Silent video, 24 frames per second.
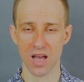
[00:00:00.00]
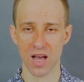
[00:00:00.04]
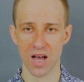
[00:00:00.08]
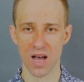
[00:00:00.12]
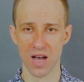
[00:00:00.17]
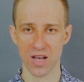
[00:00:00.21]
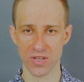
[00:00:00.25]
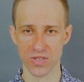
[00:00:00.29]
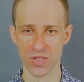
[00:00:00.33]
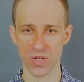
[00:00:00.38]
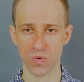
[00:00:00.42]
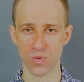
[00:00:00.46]

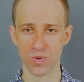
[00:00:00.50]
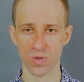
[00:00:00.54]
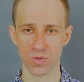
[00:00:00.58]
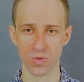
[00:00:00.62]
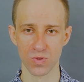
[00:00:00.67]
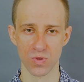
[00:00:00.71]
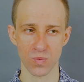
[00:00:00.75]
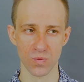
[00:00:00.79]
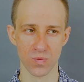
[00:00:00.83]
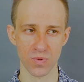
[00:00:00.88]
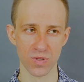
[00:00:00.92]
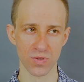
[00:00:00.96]

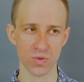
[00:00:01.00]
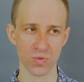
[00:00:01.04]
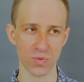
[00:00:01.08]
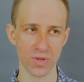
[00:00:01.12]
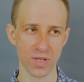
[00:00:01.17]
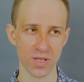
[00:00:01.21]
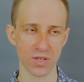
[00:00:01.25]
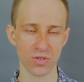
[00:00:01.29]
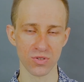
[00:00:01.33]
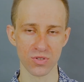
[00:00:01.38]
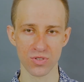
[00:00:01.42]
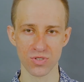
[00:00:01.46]
when we
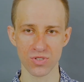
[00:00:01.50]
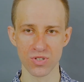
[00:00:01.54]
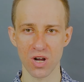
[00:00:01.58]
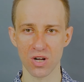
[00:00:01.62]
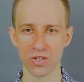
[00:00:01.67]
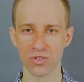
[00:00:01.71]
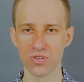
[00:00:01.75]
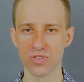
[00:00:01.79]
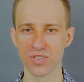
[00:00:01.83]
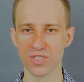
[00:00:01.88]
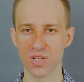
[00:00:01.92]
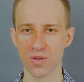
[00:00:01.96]
need to
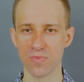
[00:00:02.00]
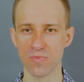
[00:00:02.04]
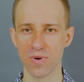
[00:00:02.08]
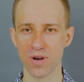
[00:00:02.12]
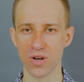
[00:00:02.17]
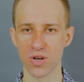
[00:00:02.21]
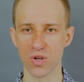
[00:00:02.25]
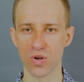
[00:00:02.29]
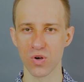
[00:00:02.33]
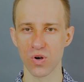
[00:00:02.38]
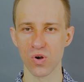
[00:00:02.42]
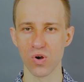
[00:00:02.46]
talk to
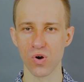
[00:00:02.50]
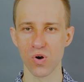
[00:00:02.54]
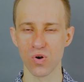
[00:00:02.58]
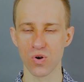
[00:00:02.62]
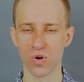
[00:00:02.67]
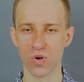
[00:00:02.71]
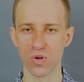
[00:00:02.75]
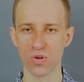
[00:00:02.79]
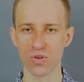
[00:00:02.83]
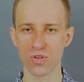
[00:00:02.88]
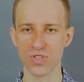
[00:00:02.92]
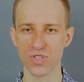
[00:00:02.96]
somebody
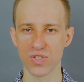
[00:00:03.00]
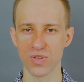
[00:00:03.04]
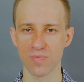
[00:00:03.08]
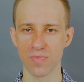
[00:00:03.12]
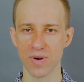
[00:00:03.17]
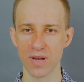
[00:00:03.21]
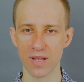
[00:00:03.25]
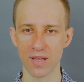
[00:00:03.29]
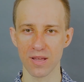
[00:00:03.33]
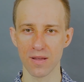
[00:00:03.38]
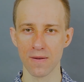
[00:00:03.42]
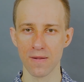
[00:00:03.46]
or call
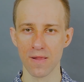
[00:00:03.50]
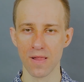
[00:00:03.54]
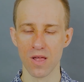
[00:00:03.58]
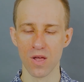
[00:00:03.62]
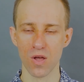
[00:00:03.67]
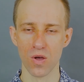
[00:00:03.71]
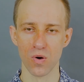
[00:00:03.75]
somebody,